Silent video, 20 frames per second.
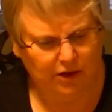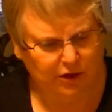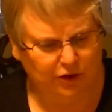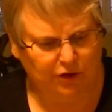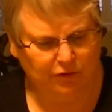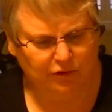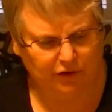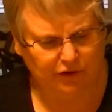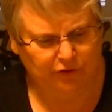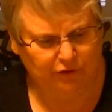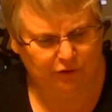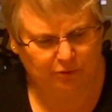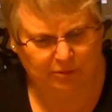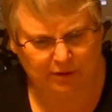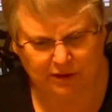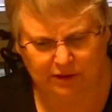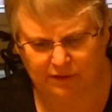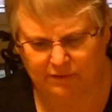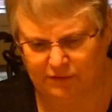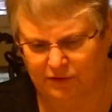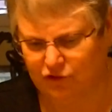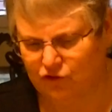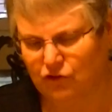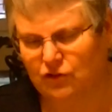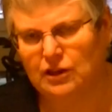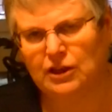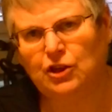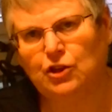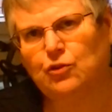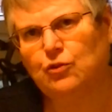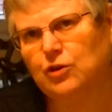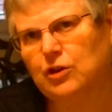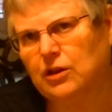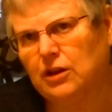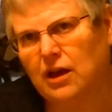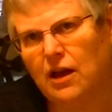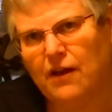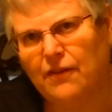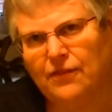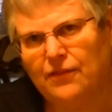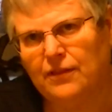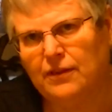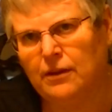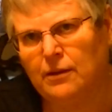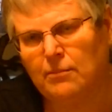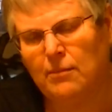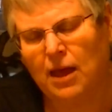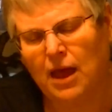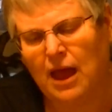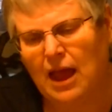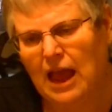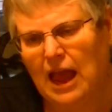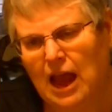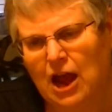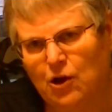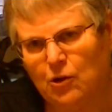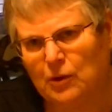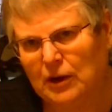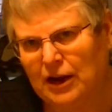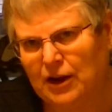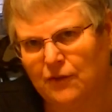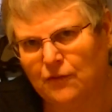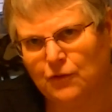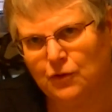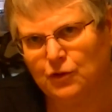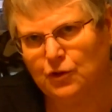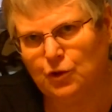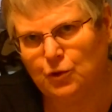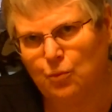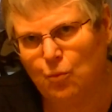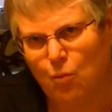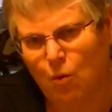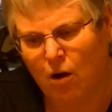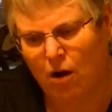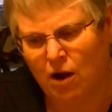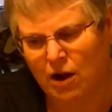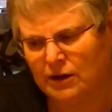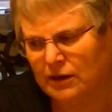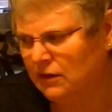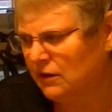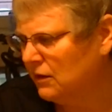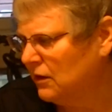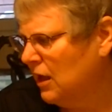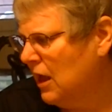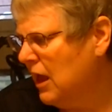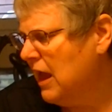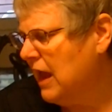You can do them individually. You could cut them however you want it.